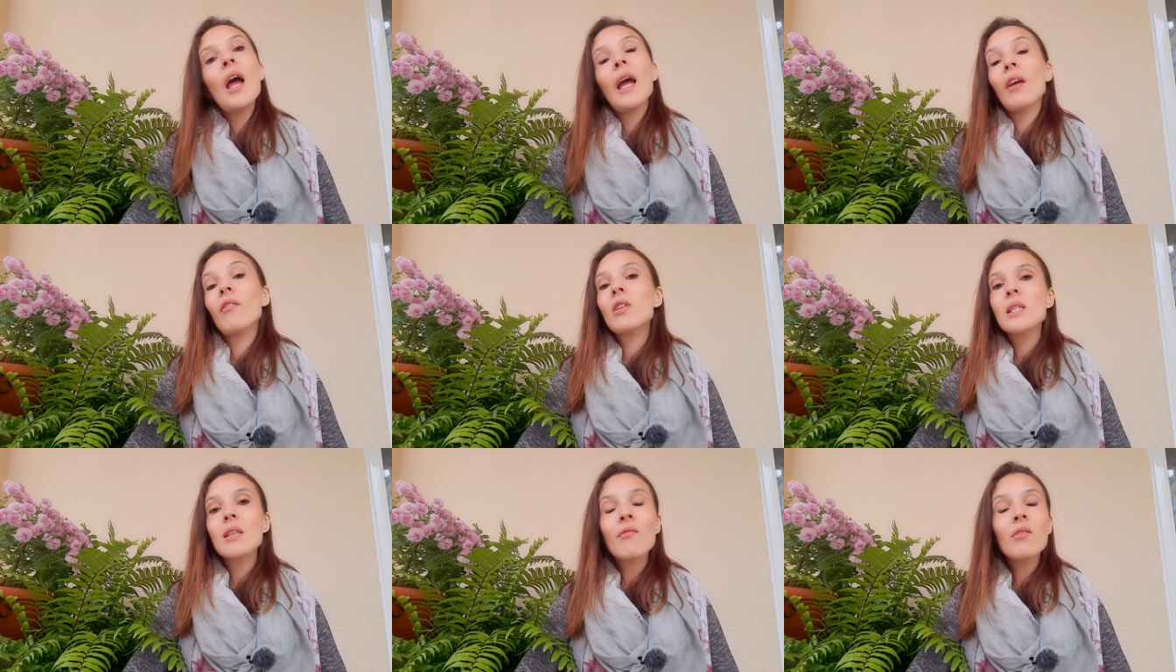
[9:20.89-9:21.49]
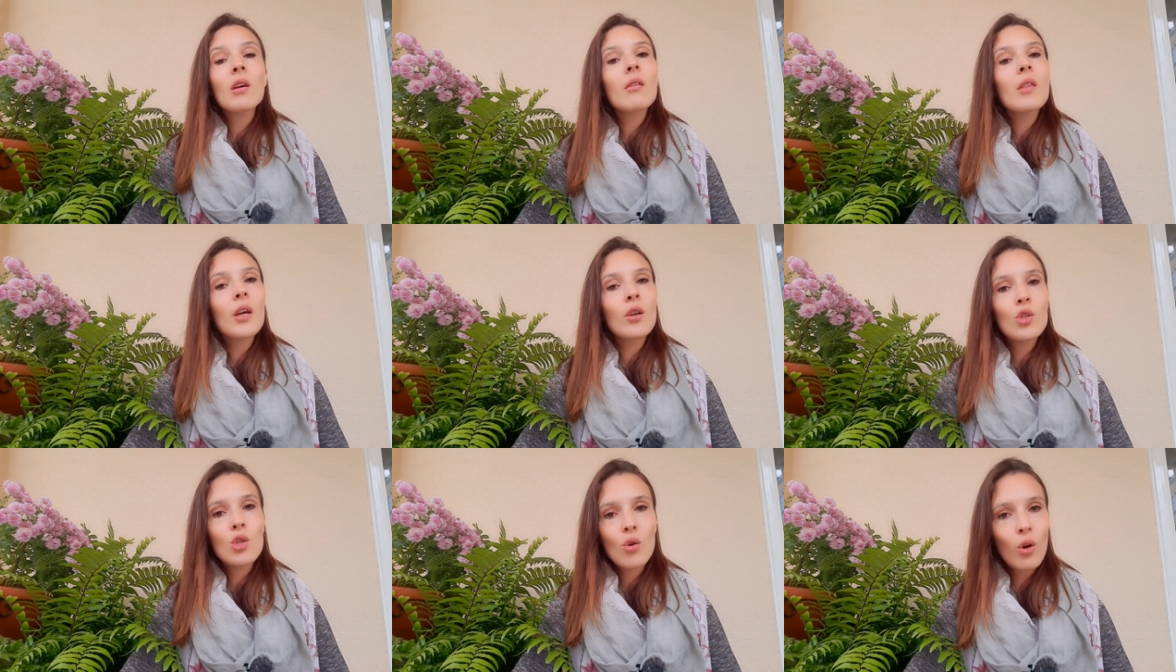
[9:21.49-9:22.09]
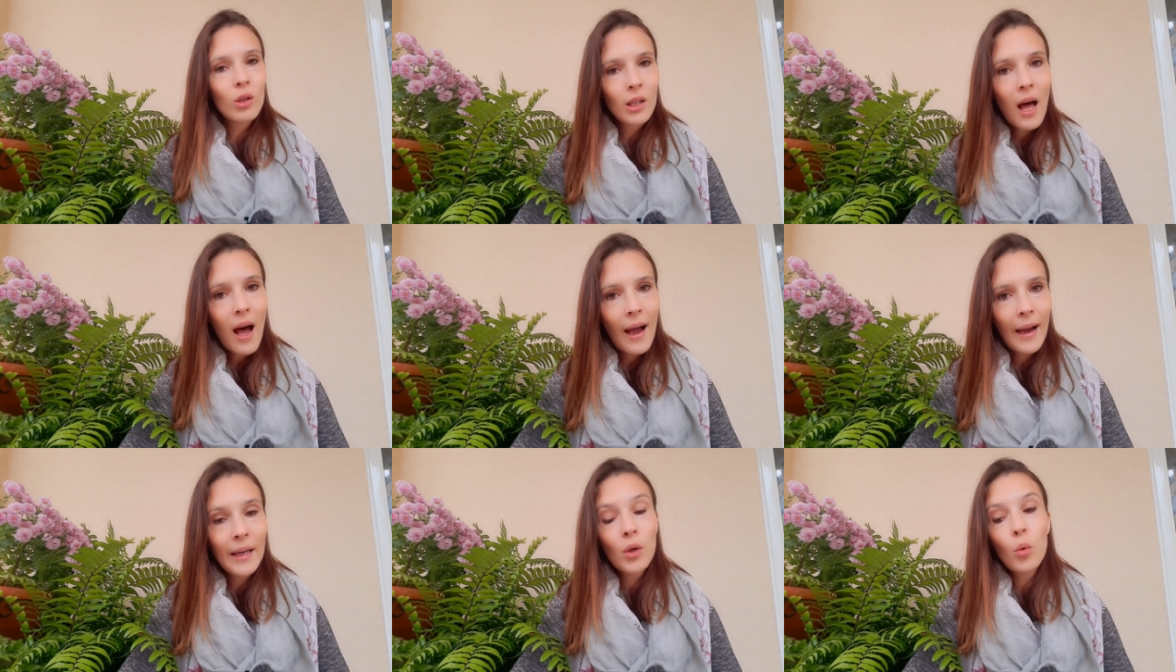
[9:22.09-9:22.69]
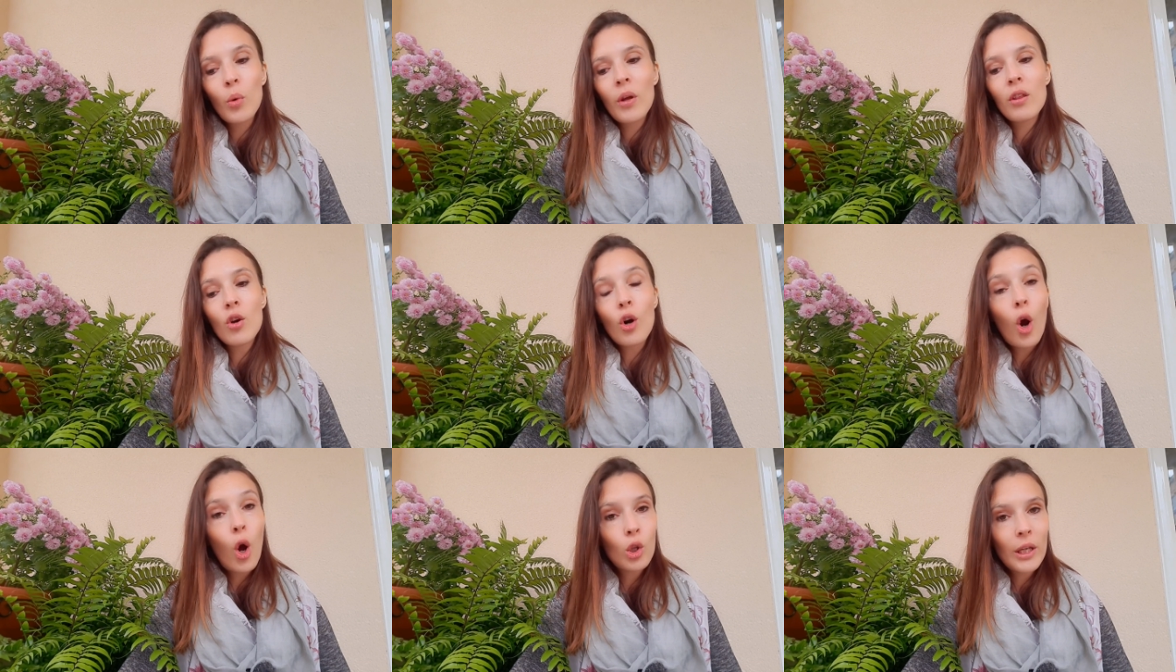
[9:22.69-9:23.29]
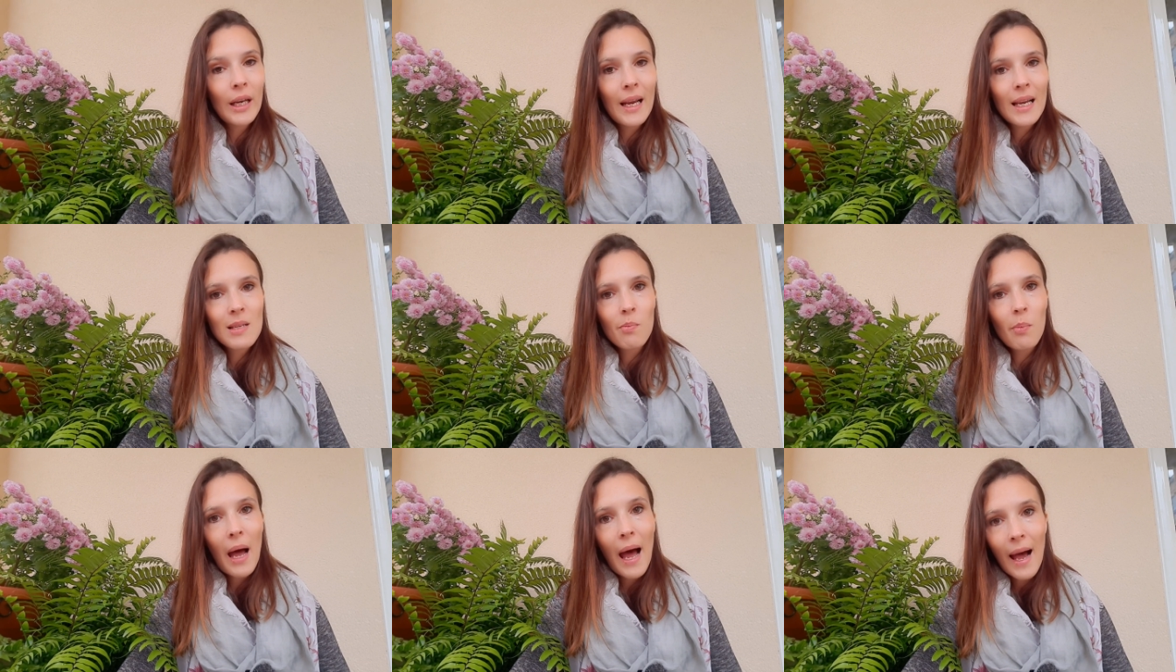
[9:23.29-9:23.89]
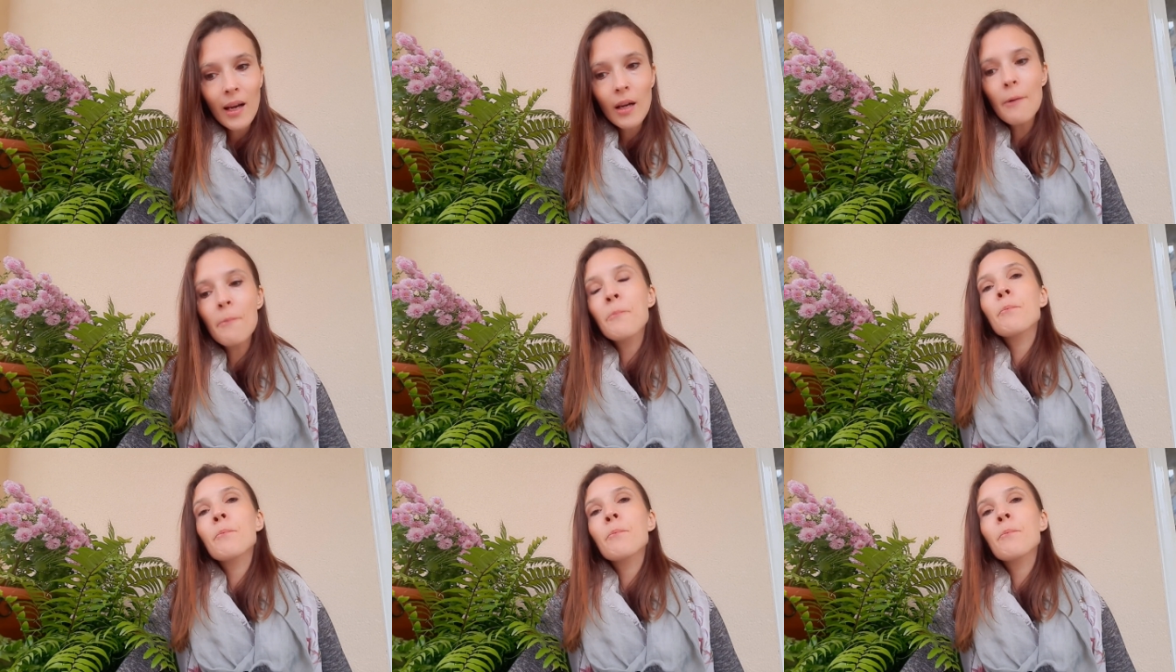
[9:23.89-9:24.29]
If it's something that you do online with your holidays pack,